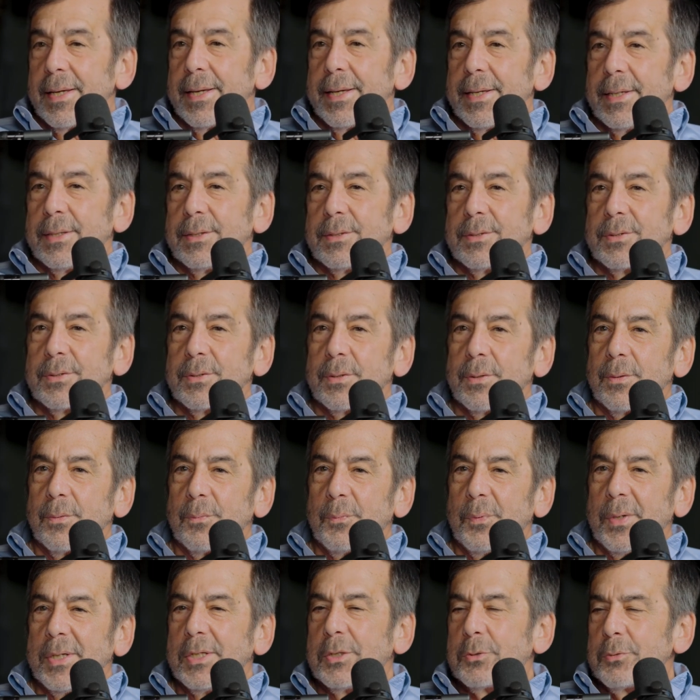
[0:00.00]
is
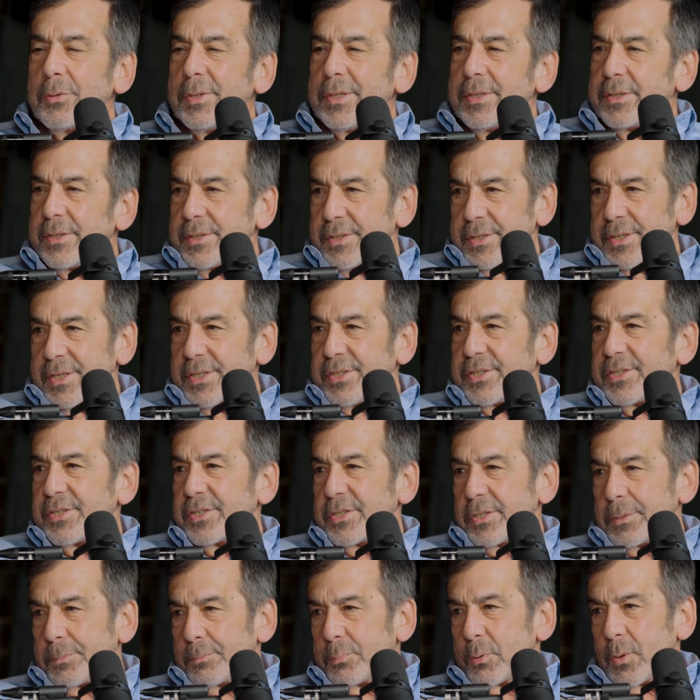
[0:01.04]
we treat disease
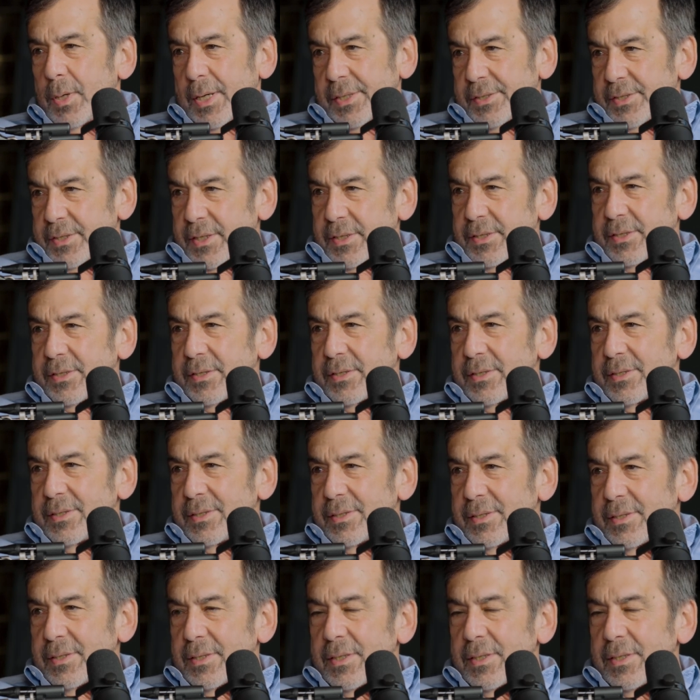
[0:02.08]
as a process,